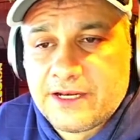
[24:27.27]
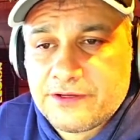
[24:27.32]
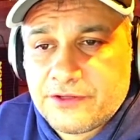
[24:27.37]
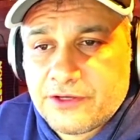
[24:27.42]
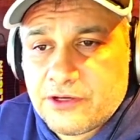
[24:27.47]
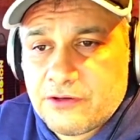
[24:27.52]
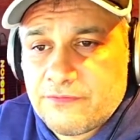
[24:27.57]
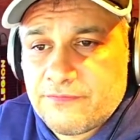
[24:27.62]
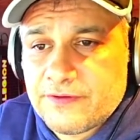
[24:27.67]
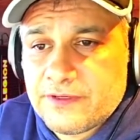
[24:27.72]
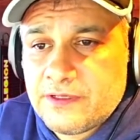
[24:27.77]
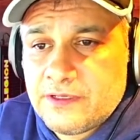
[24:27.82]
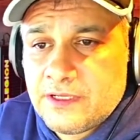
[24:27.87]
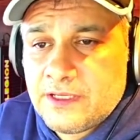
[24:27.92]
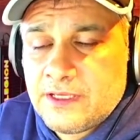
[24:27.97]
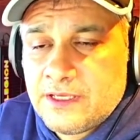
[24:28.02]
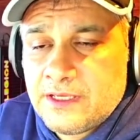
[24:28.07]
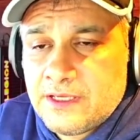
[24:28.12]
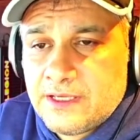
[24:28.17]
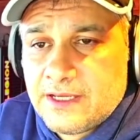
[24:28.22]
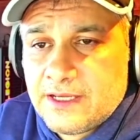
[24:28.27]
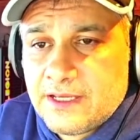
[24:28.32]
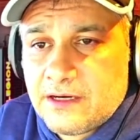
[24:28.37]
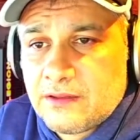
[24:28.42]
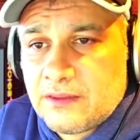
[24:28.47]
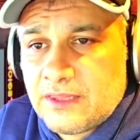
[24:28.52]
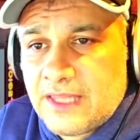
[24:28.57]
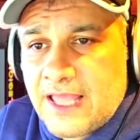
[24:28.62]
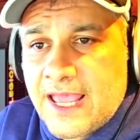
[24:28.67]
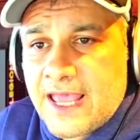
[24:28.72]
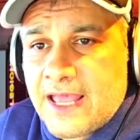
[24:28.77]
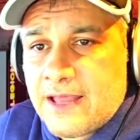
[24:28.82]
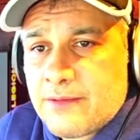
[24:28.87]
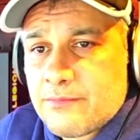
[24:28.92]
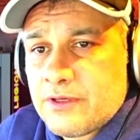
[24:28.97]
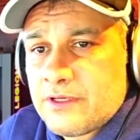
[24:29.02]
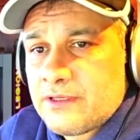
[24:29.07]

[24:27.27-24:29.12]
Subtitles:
COVID in a lab,